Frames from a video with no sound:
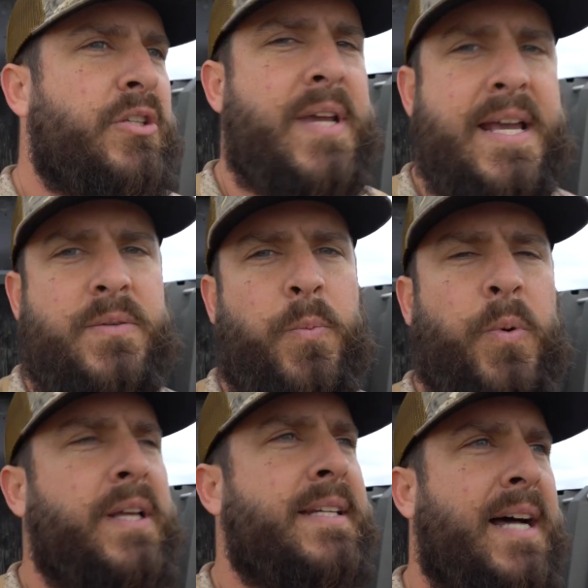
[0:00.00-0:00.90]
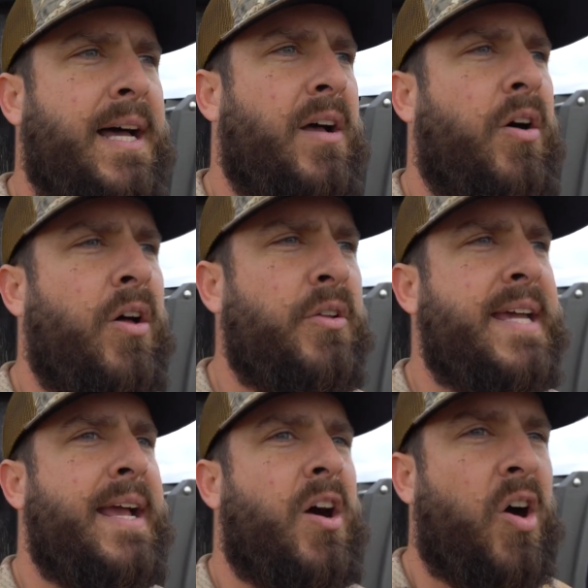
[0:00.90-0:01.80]
You guys were willing to hunt all
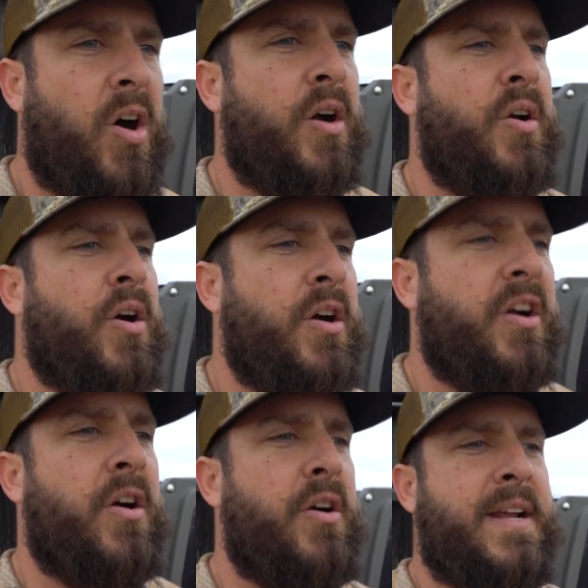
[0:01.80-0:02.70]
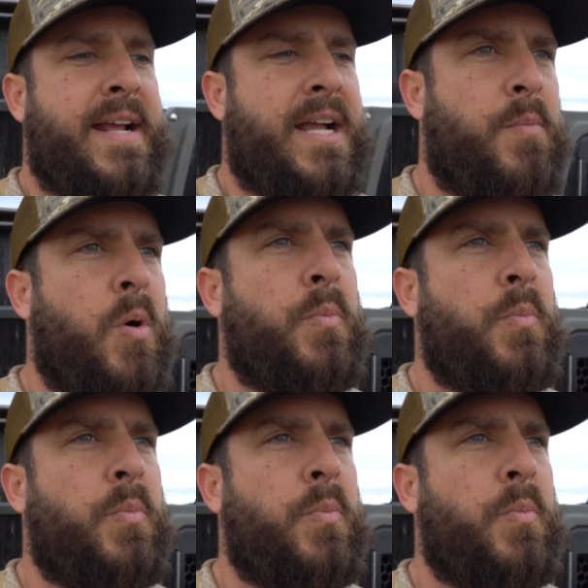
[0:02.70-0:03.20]
day, hard, and come